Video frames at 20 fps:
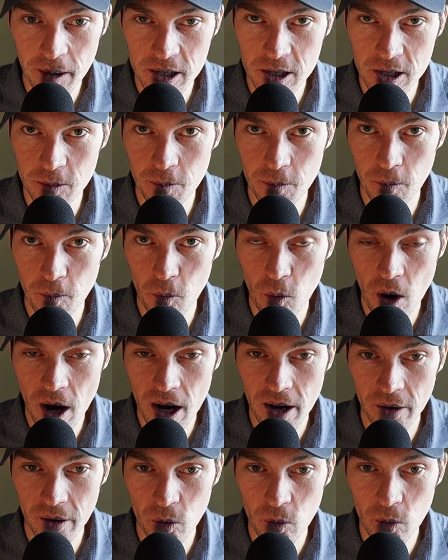to walk
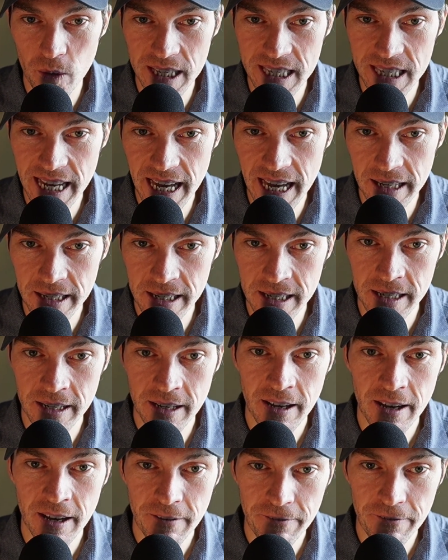on the weekdays,
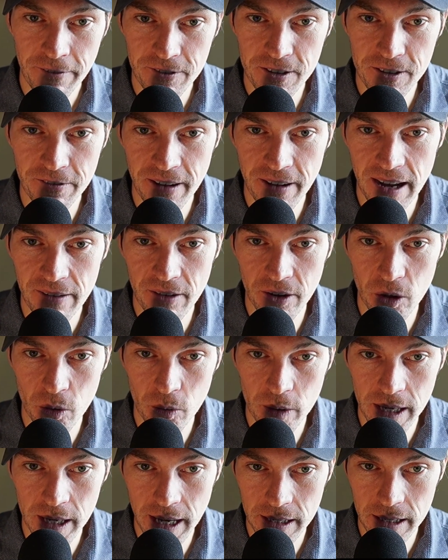$55 on the
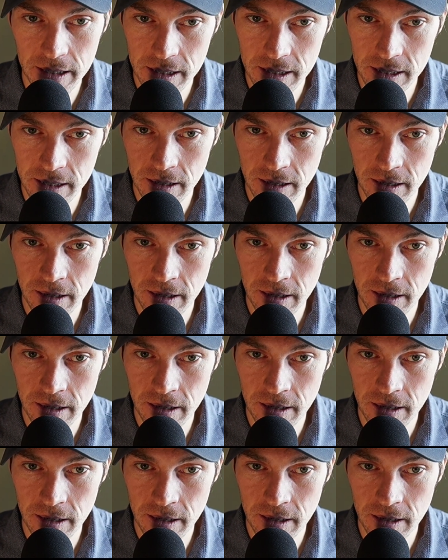weekends.